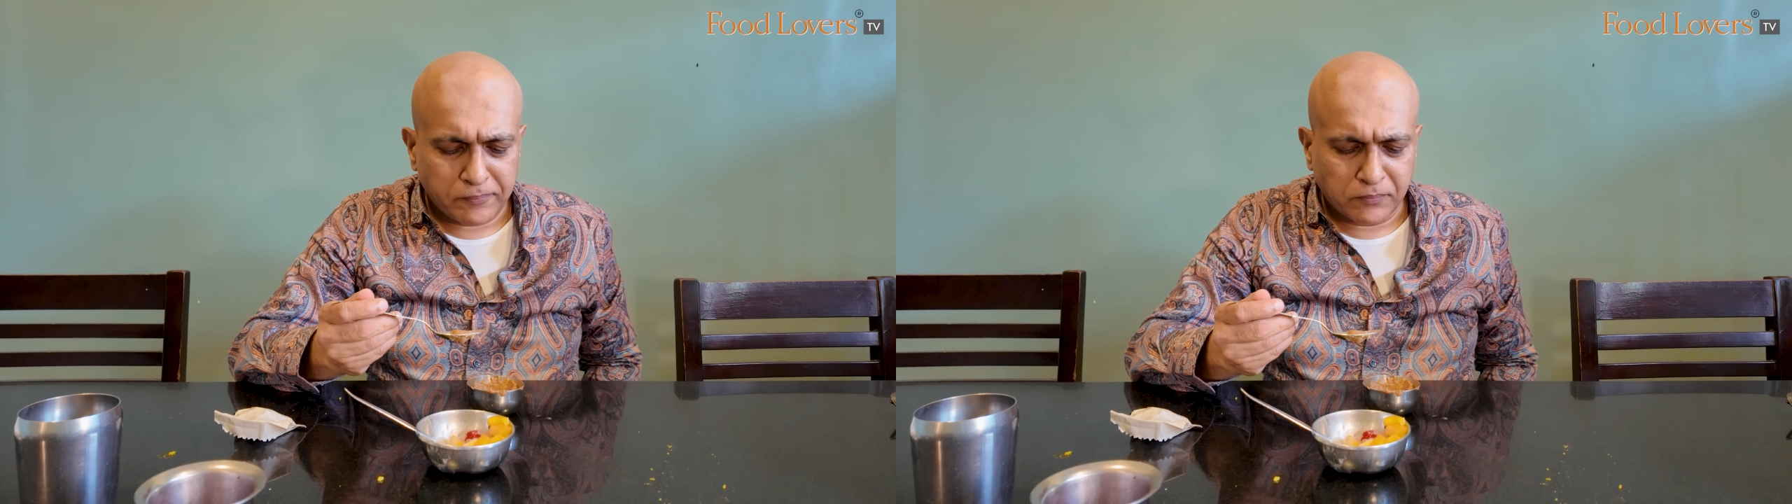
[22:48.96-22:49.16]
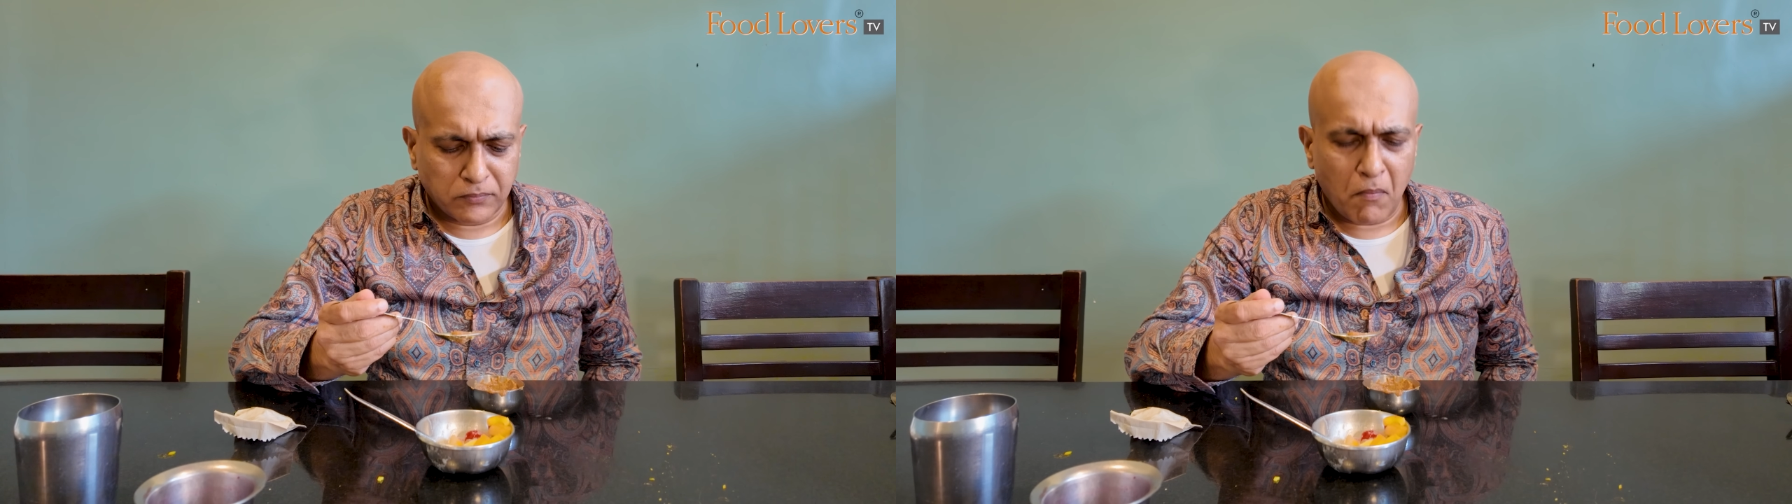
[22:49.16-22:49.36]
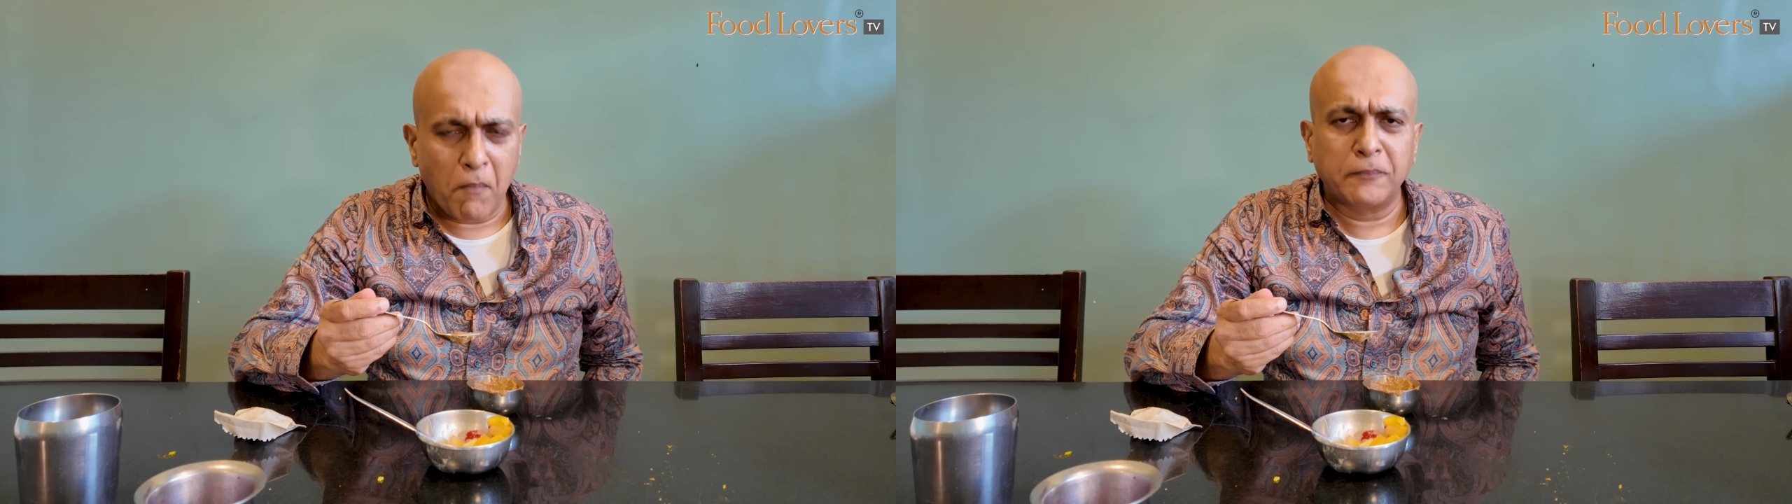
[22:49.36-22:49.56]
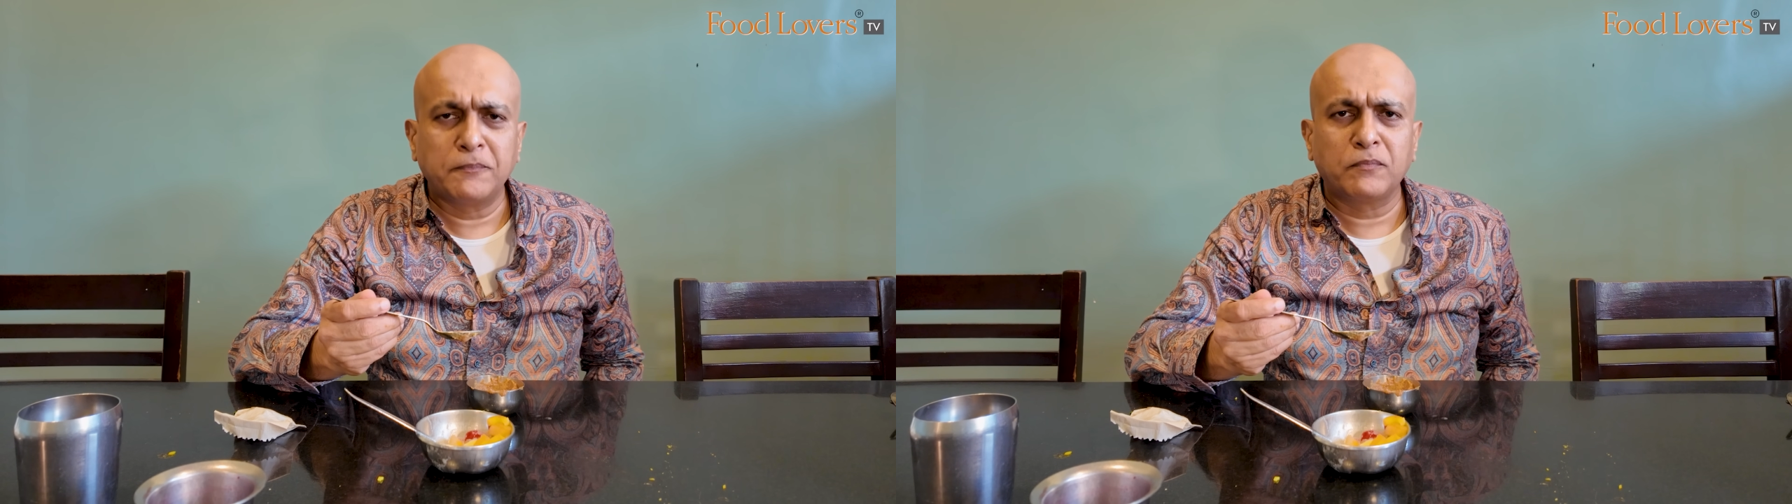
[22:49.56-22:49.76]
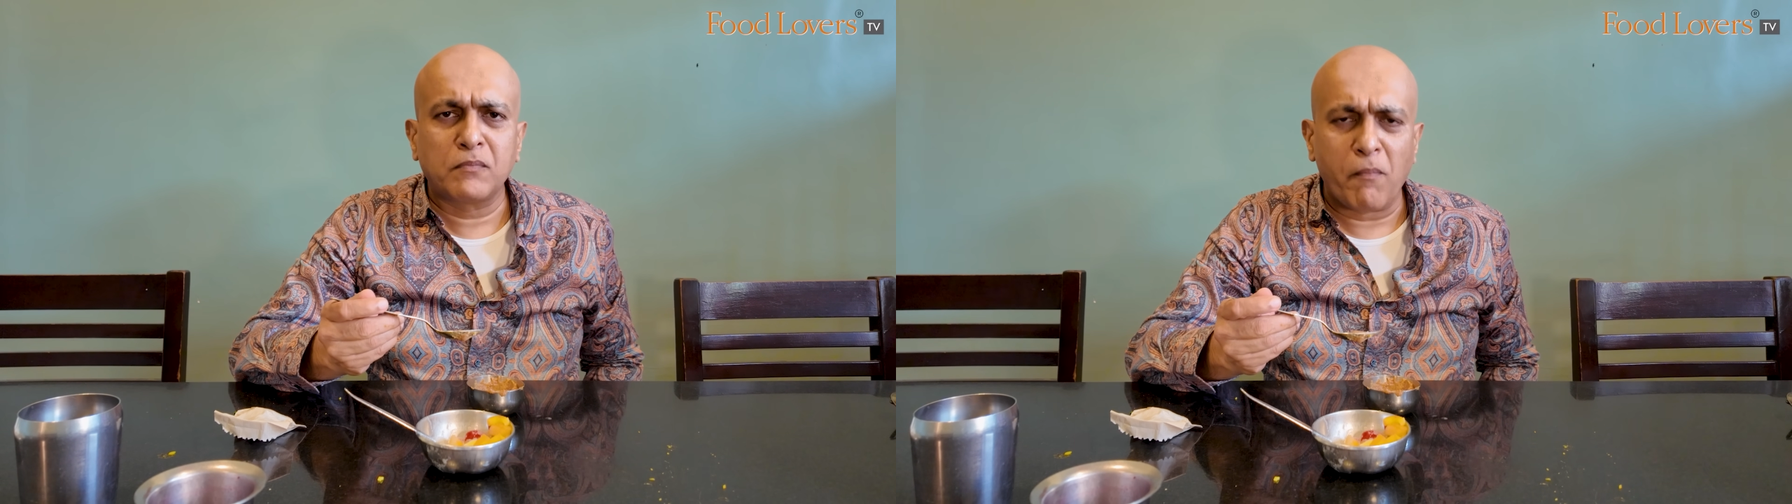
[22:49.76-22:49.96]
Quite
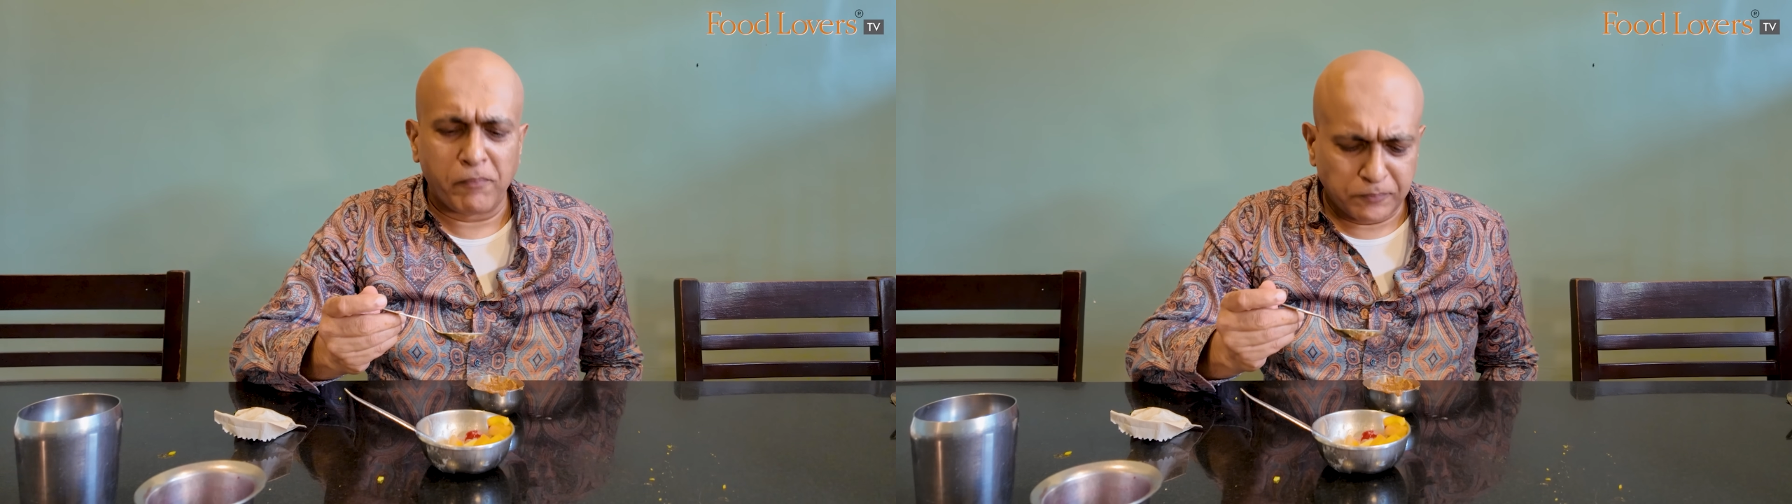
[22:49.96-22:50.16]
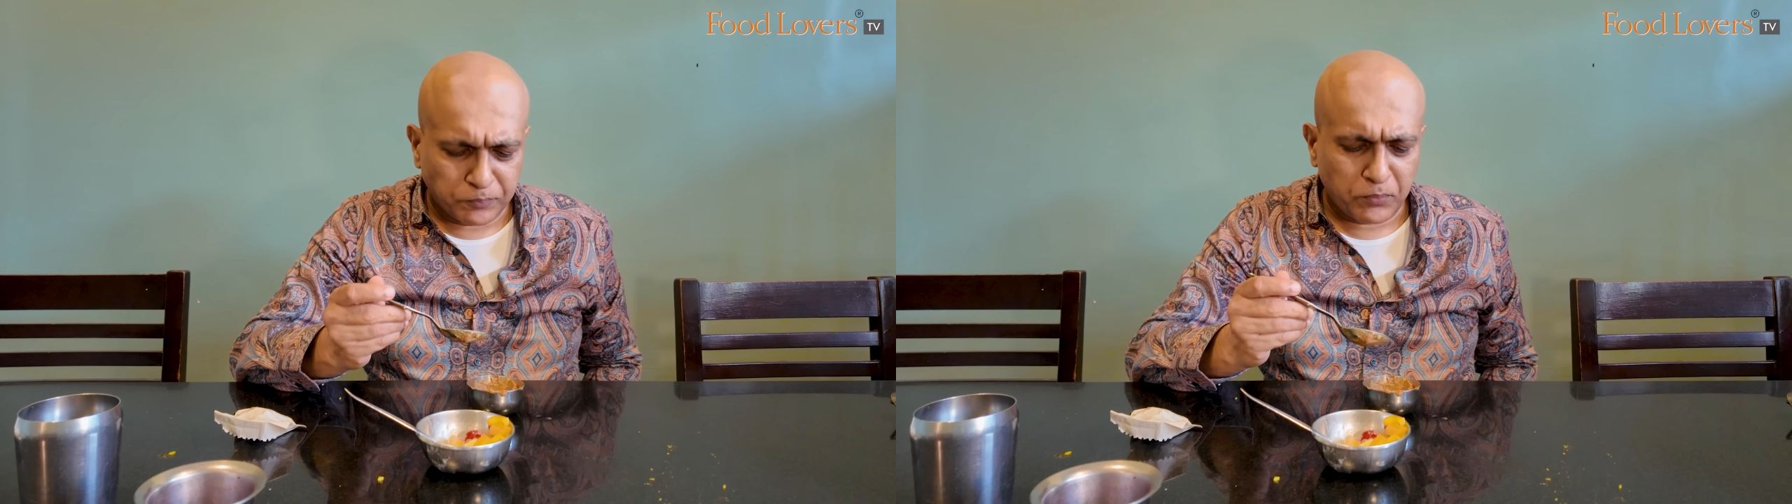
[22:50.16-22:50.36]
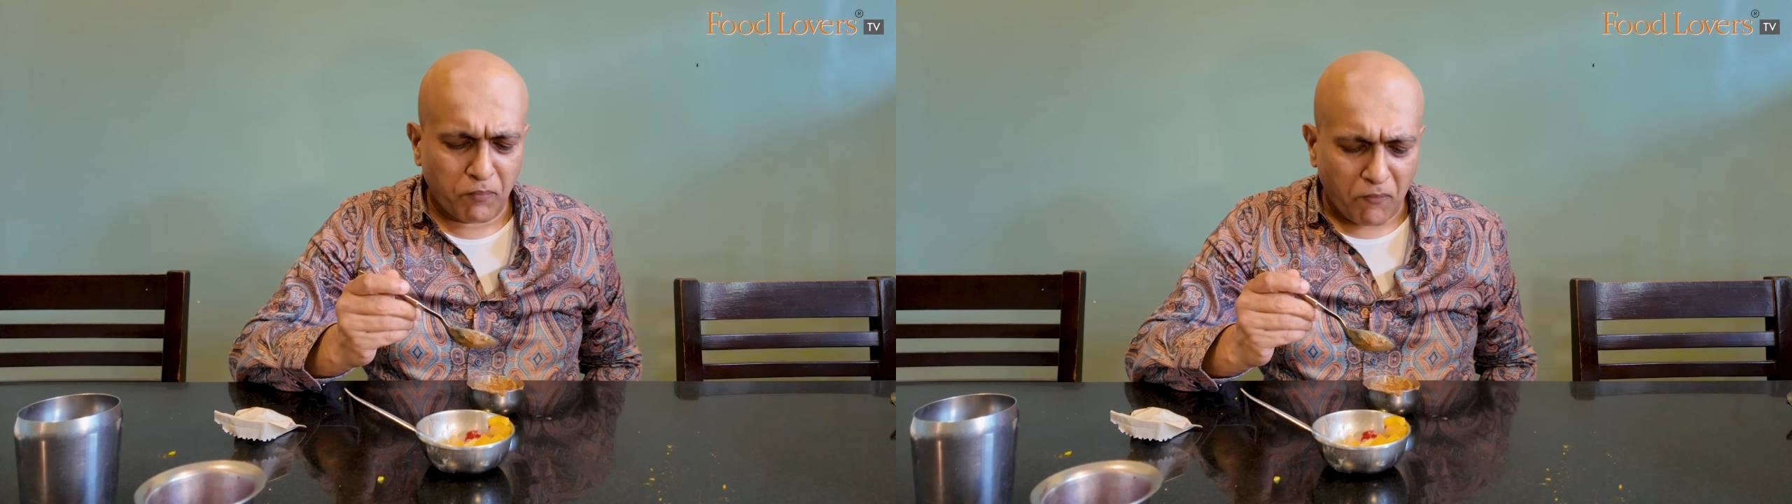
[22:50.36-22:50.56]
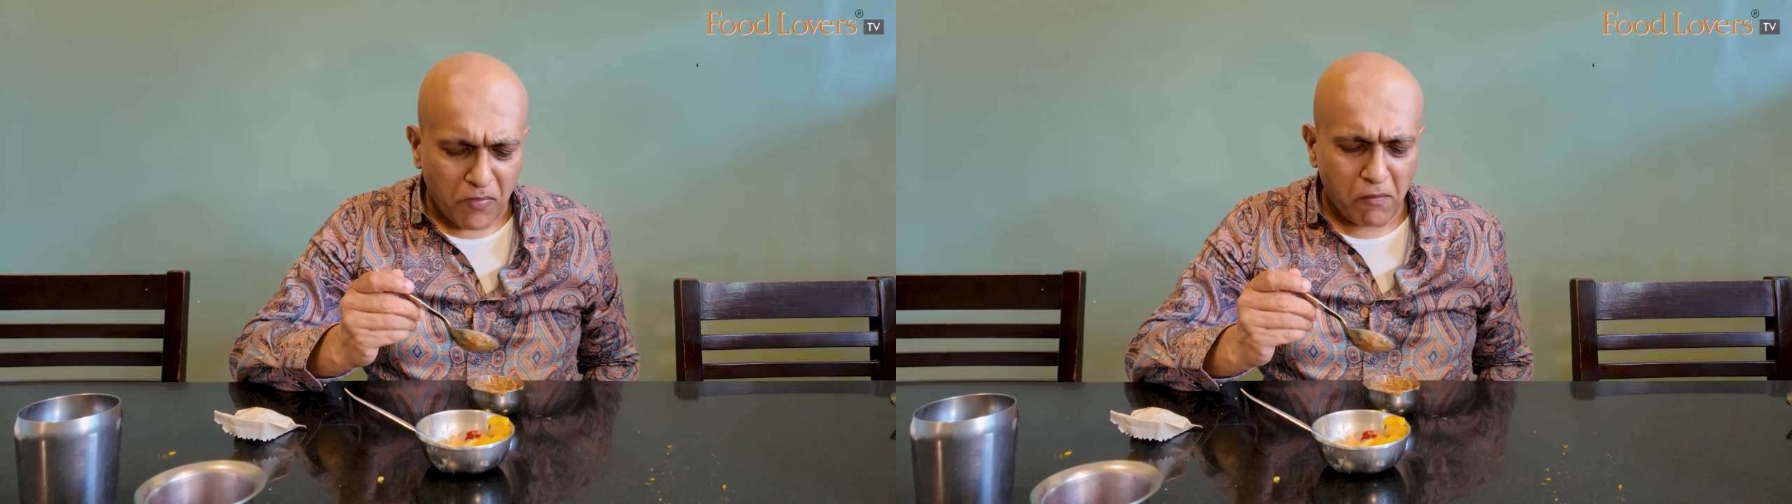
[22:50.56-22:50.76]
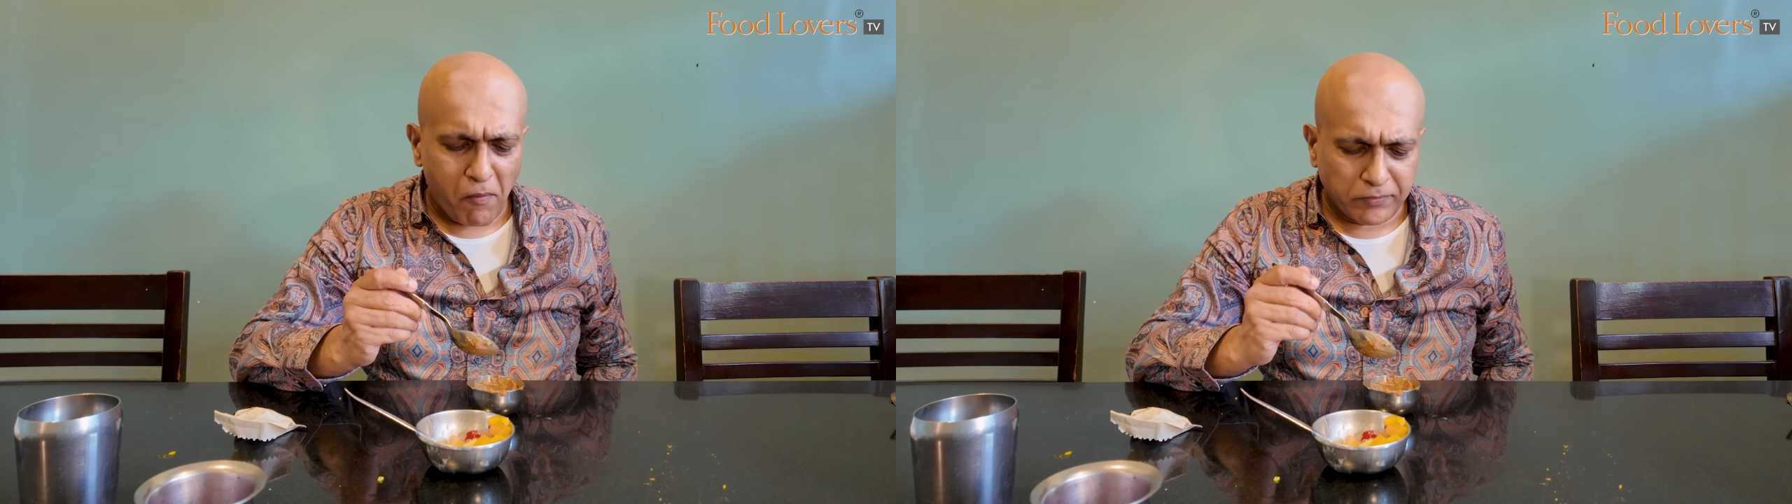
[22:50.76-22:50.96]
sweet as well. You've
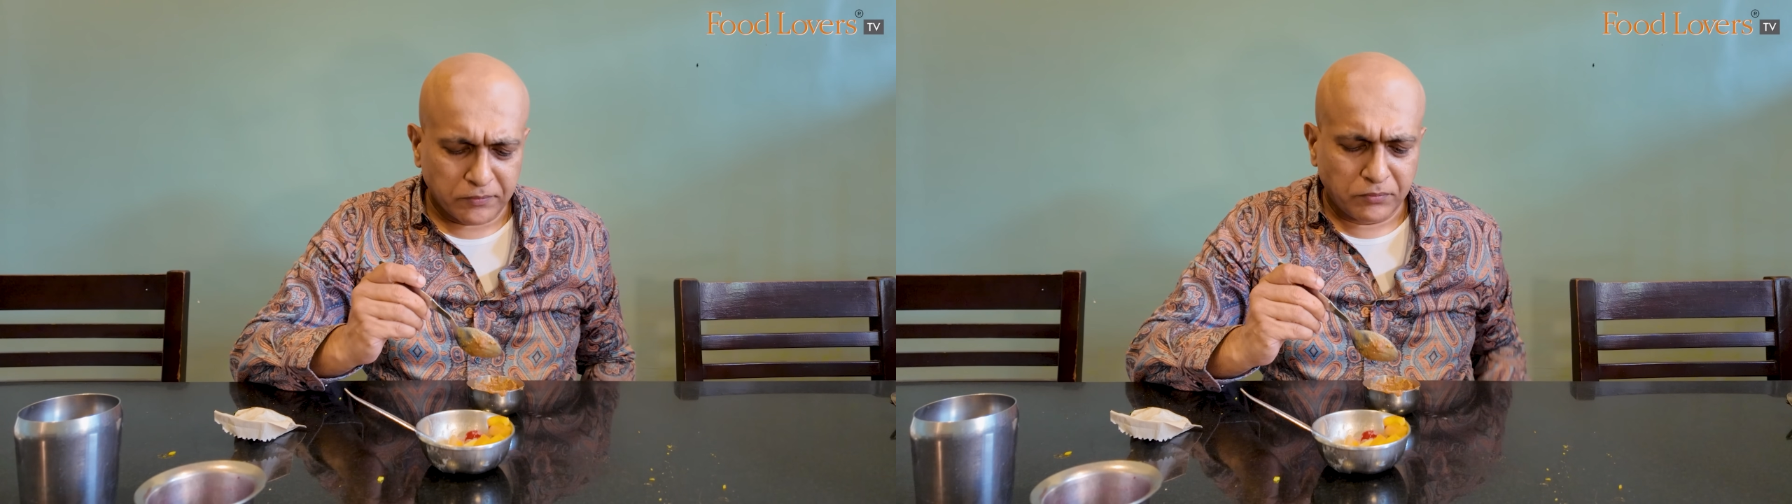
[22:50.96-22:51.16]
got that